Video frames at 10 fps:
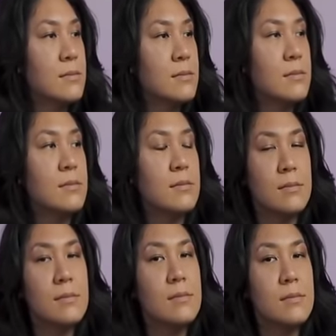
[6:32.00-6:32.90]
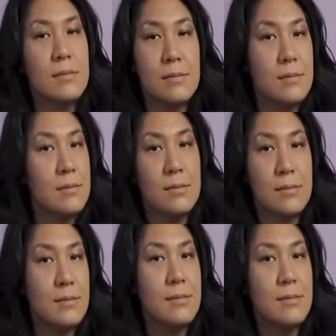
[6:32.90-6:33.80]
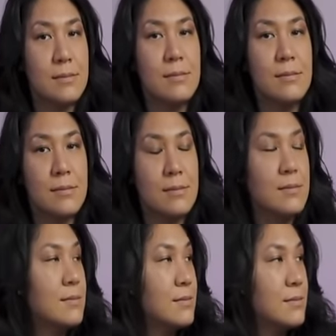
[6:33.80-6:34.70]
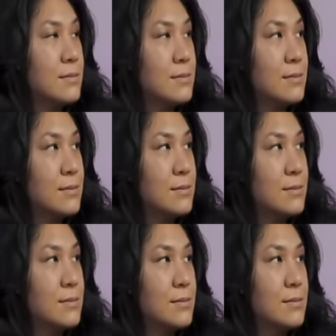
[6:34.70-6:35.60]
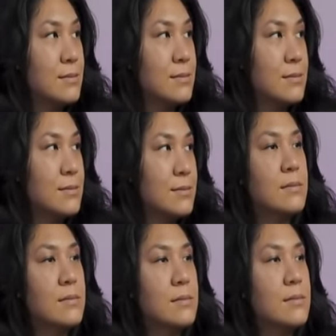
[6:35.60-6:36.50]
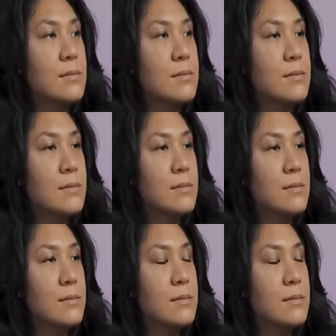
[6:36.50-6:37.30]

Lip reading: (silent)